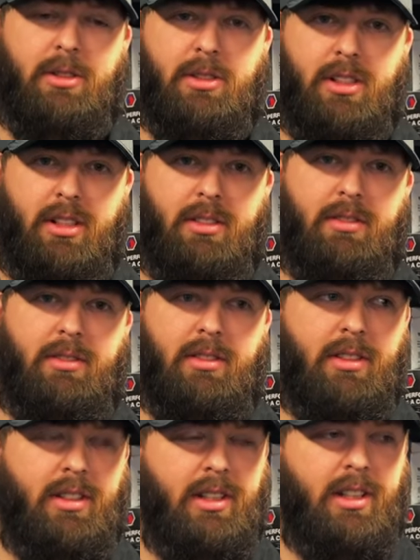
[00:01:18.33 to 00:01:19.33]
new stuff.
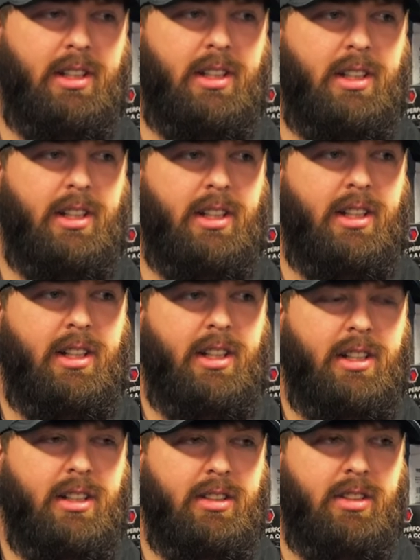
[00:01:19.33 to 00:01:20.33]

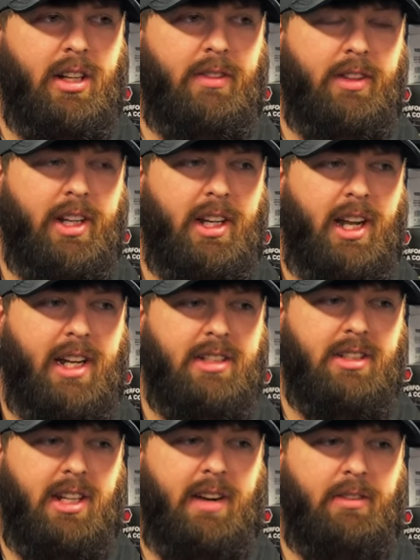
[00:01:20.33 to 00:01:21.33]
Stuff that
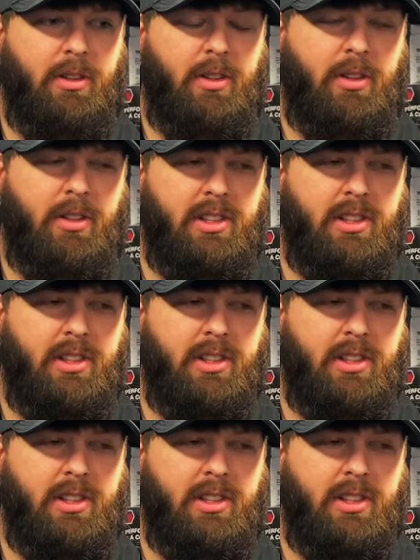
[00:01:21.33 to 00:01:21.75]
has never,